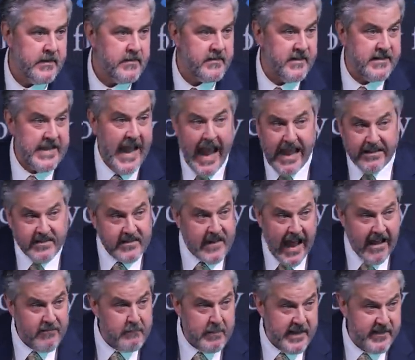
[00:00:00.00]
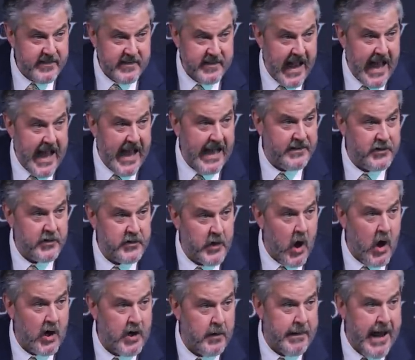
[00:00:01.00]
It's the task I've been assigned to
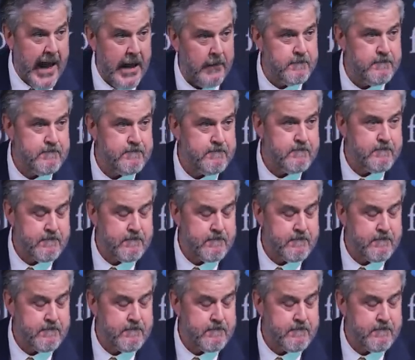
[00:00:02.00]
talk about.